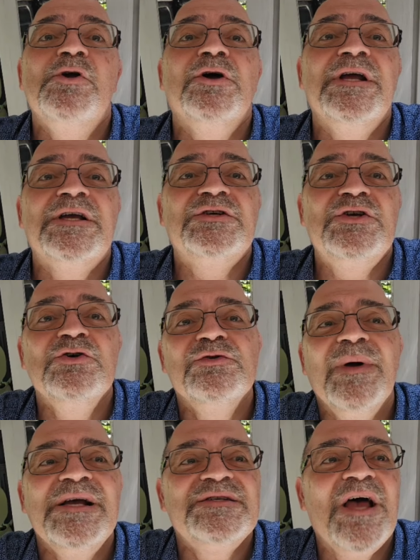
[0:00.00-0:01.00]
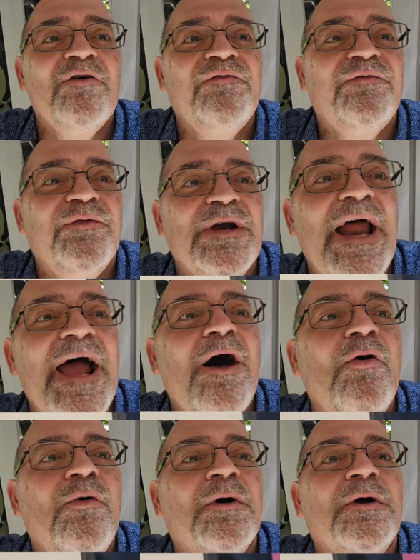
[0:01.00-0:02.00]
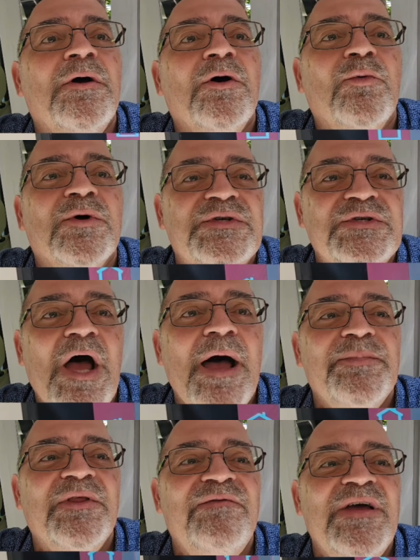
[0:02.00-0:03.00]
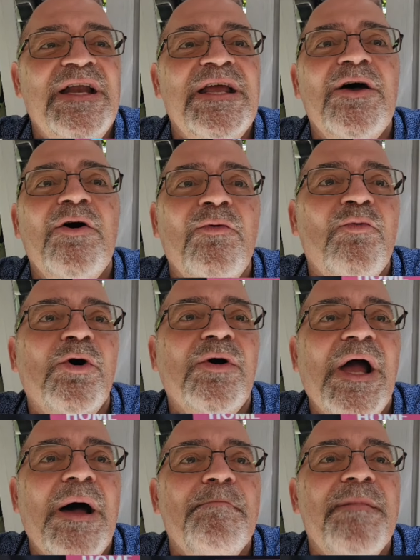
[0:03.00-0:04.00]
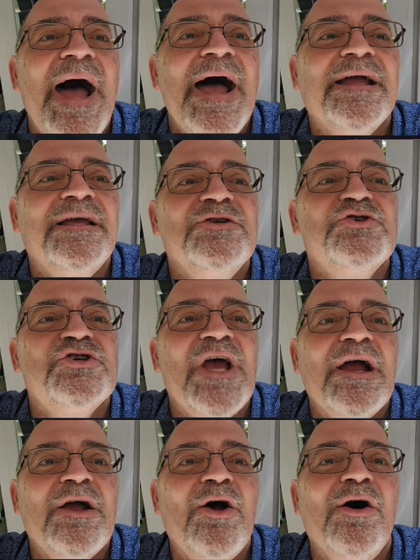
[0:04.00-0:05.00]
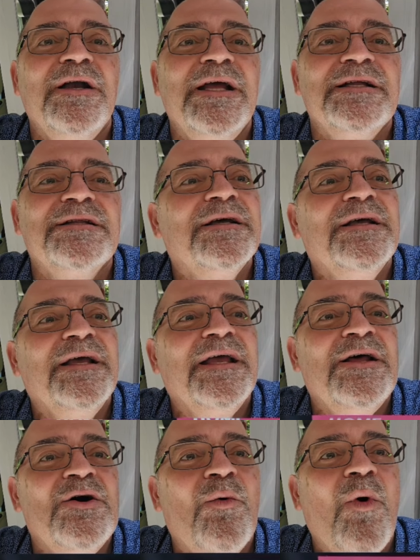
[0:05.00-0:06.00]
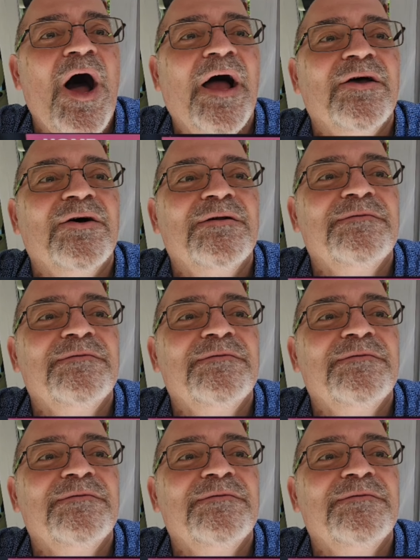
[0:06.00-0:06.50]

going to excuse myself for now. We'll stop the video and we'll come back and check on it in a while.